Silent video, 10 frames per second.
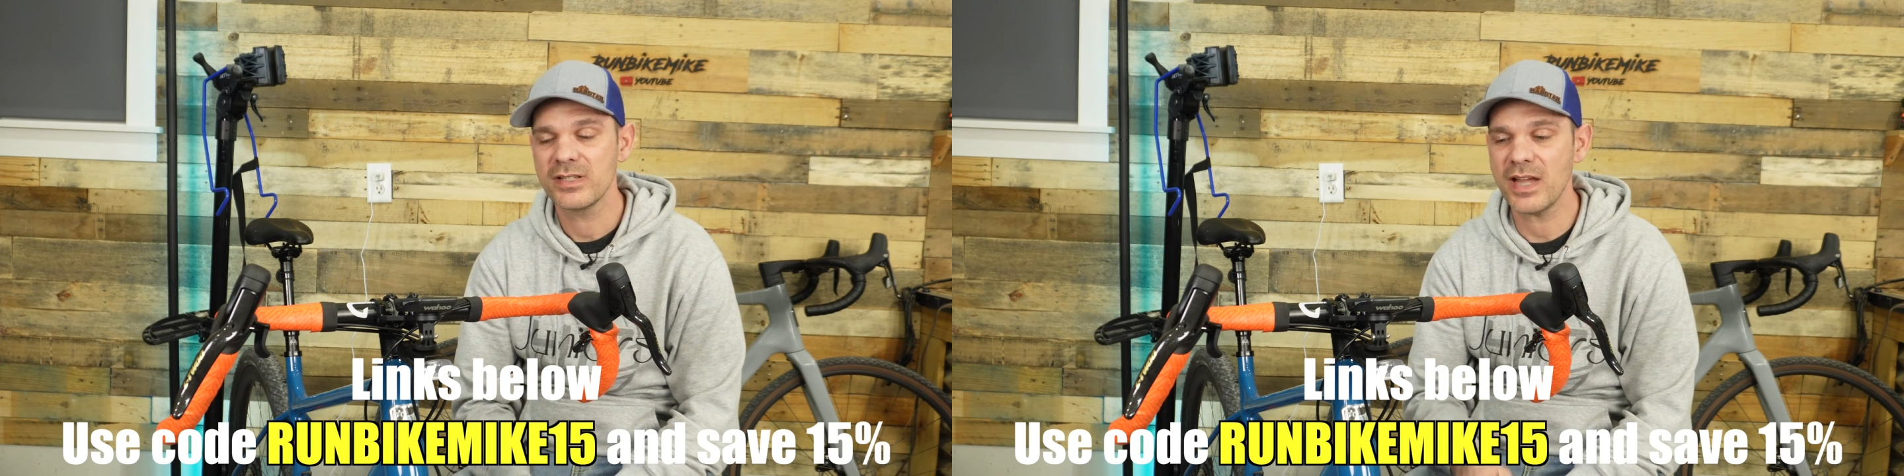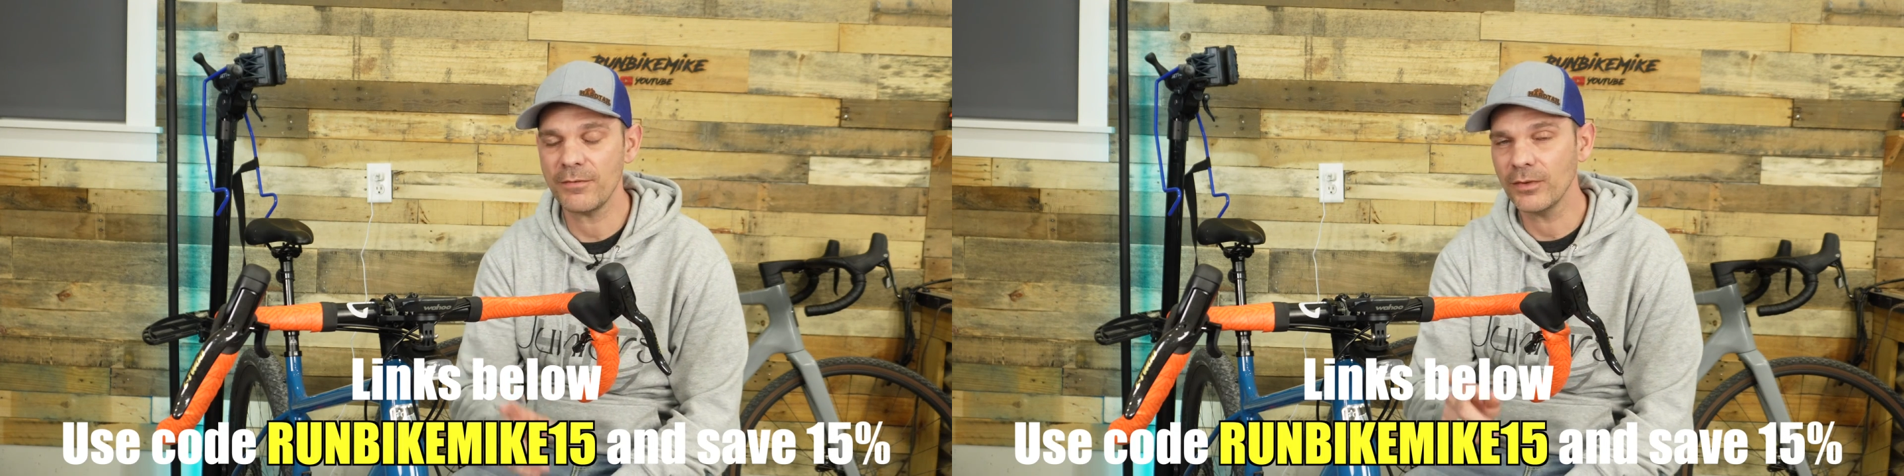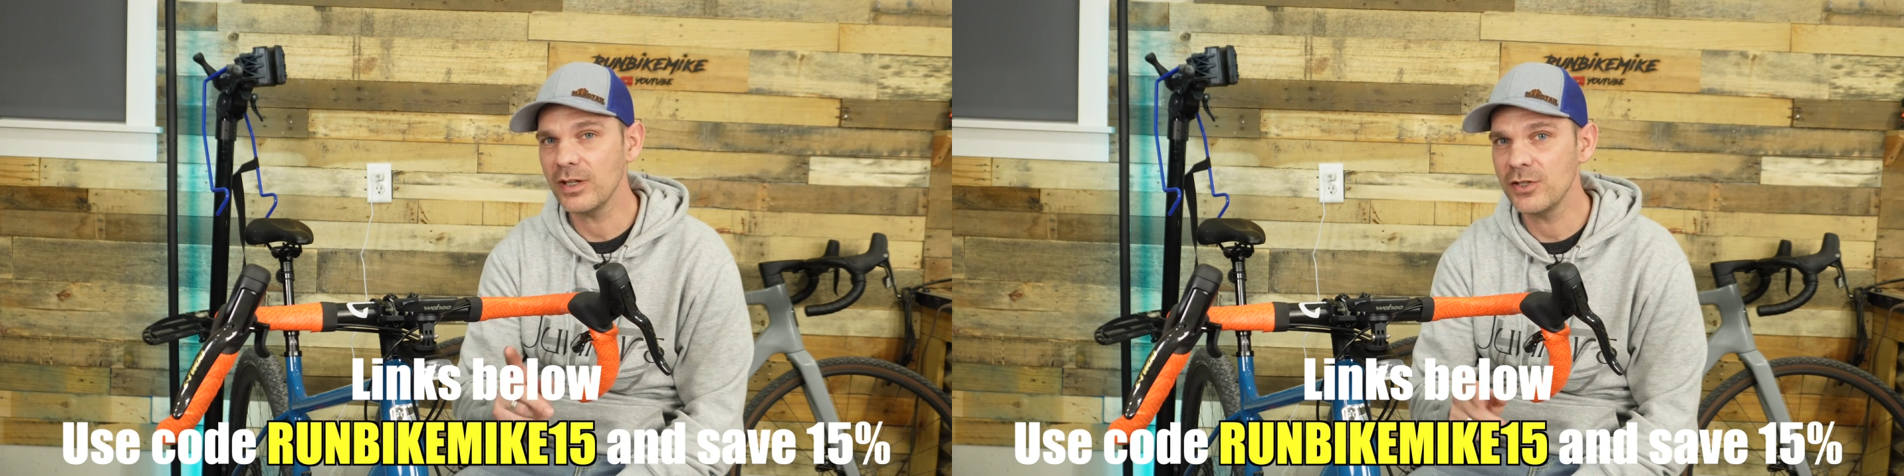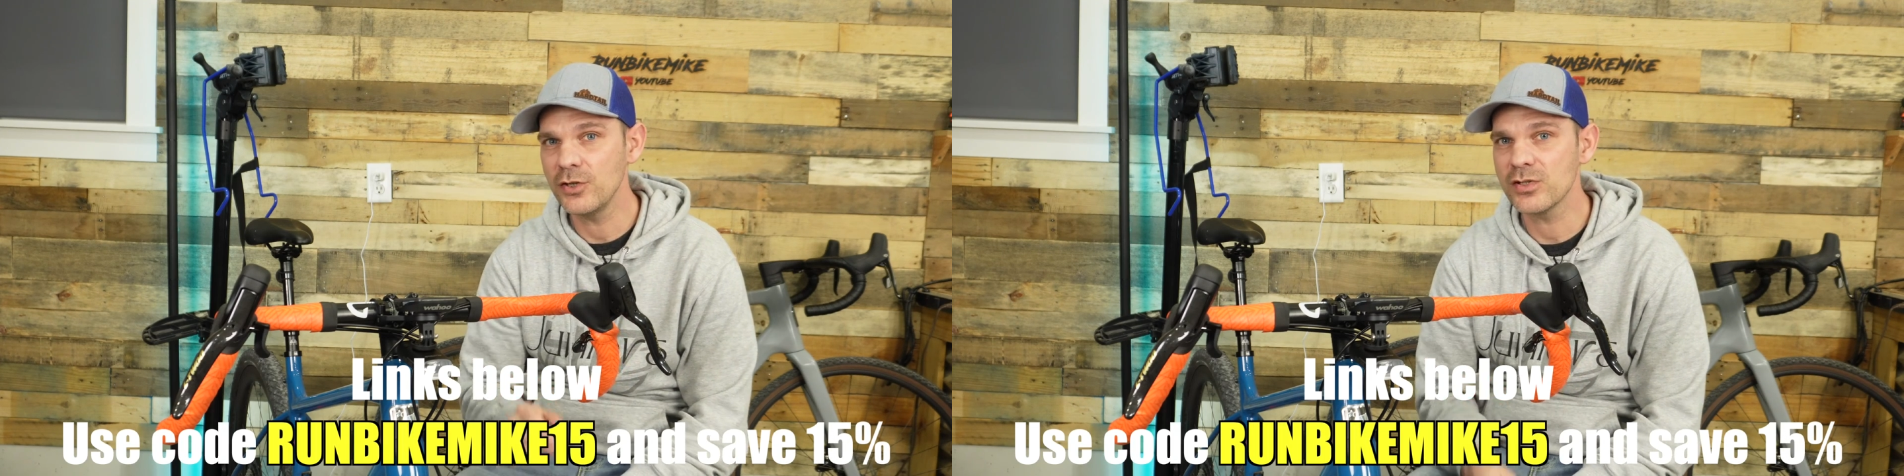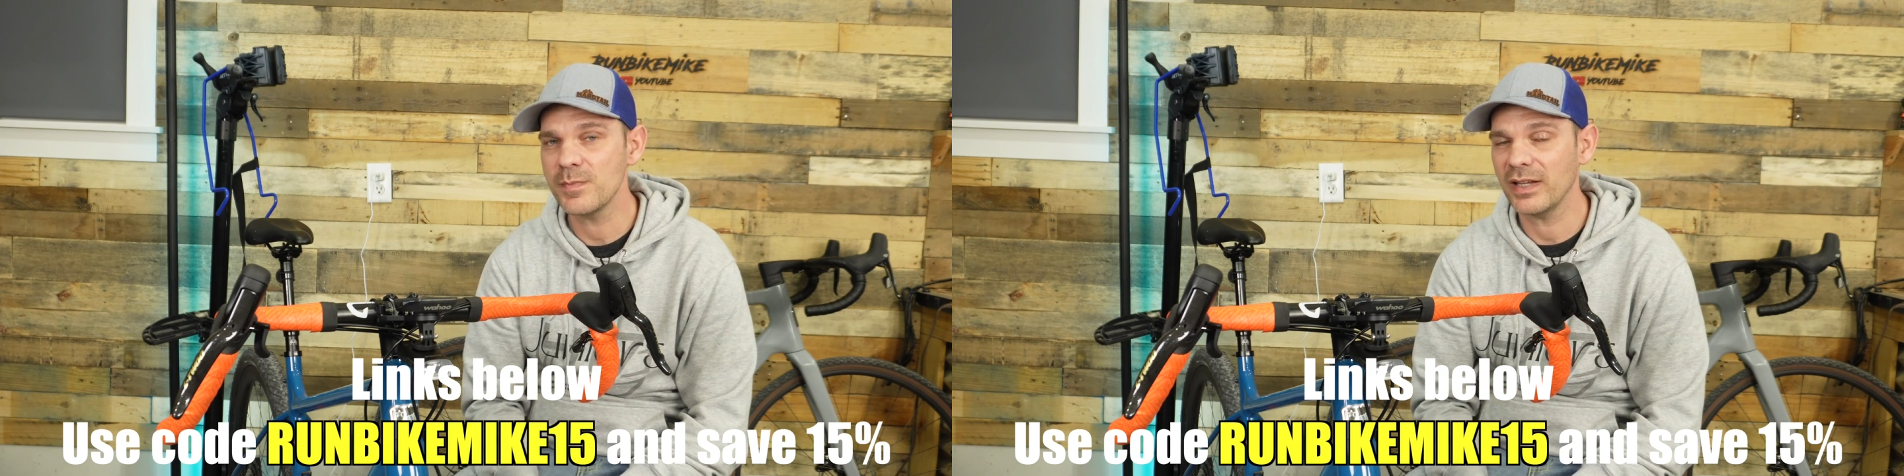definitely
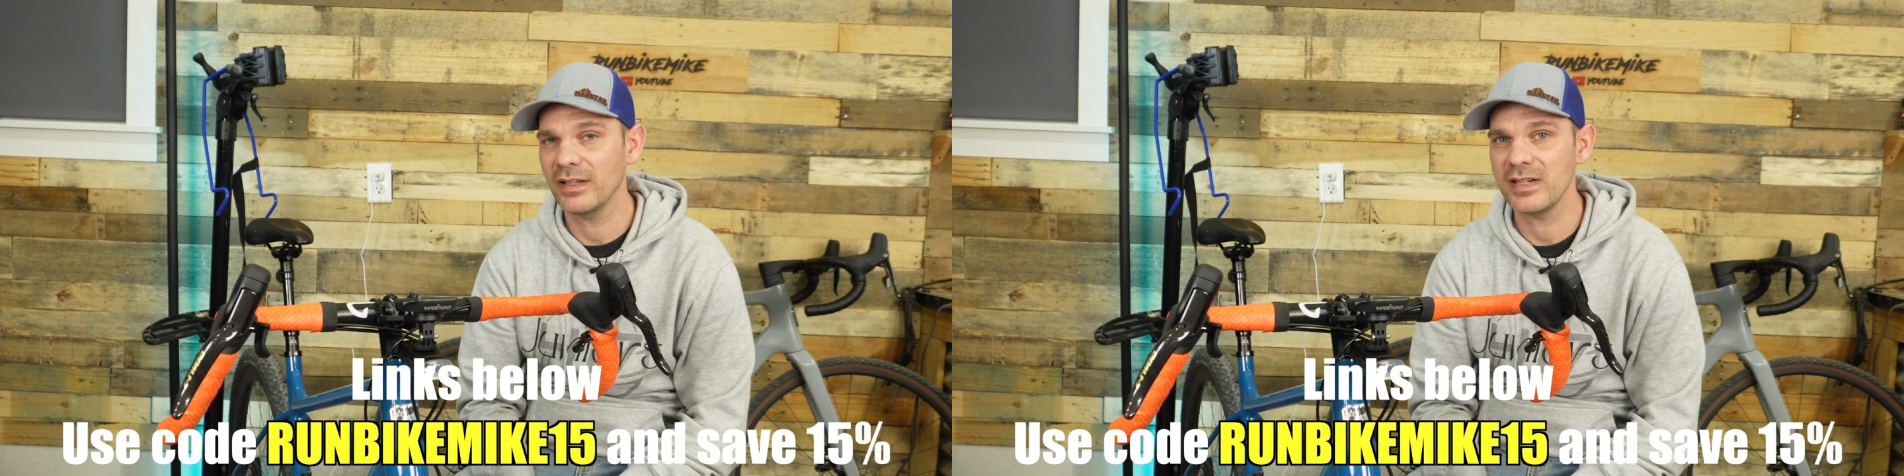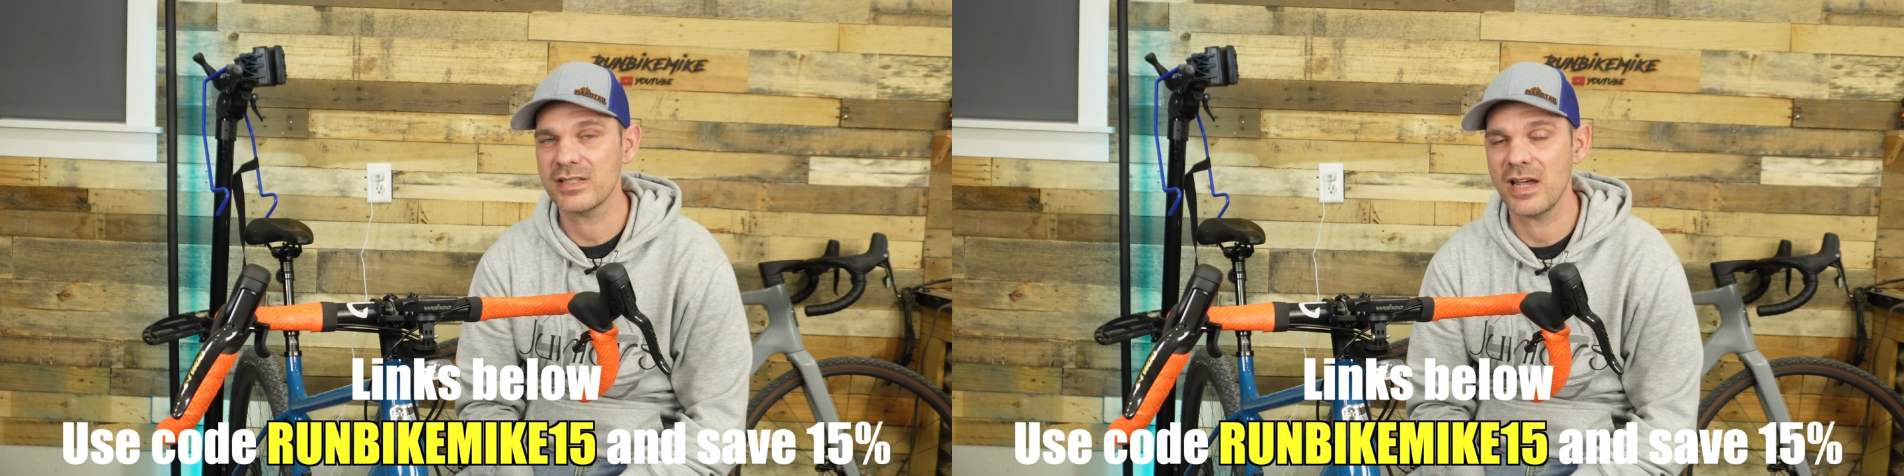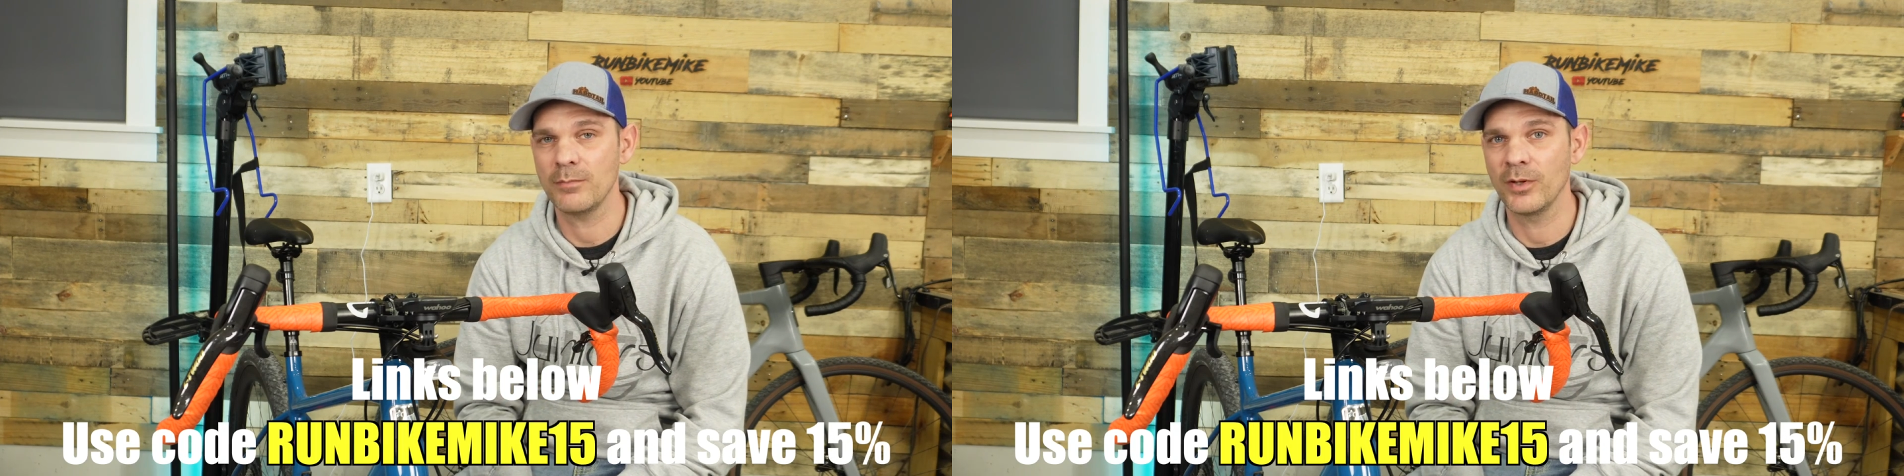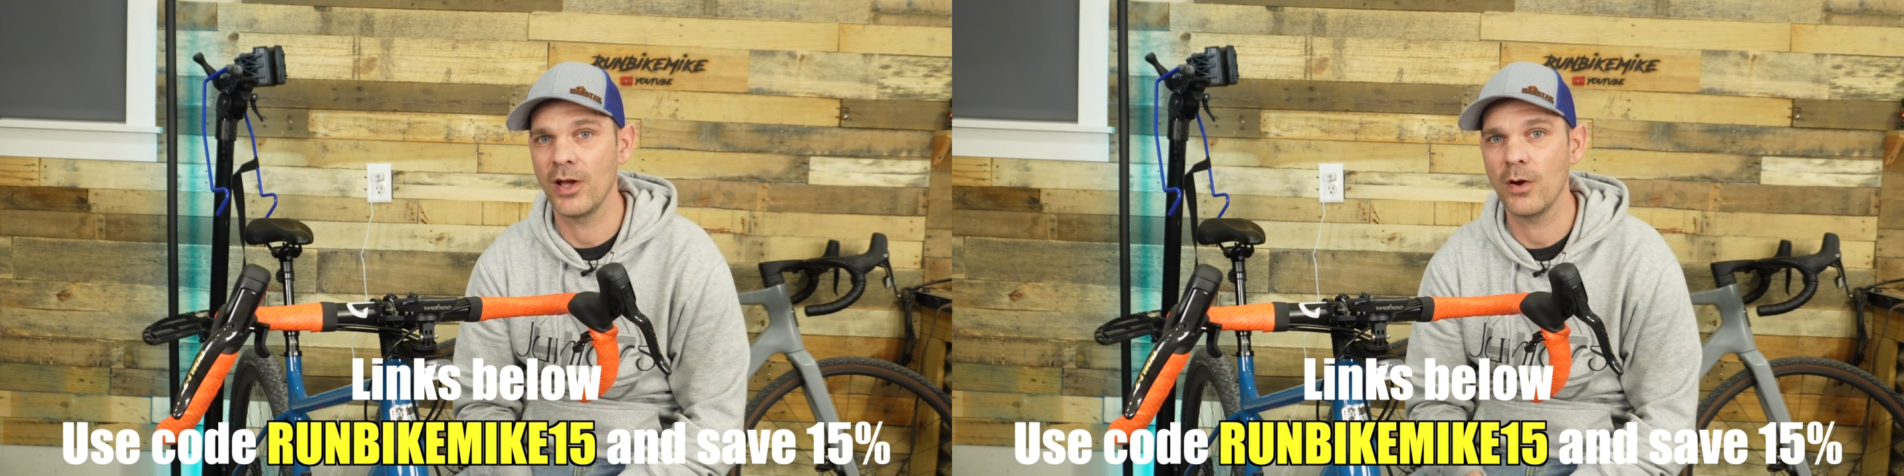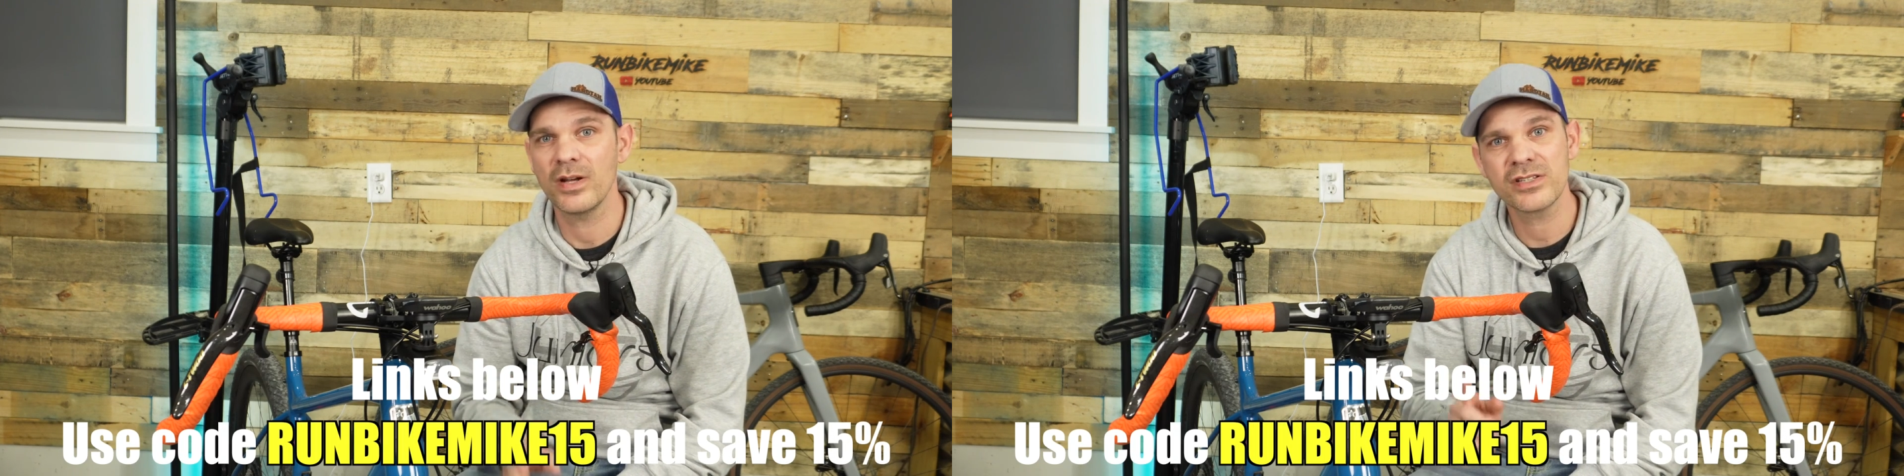use my links down below,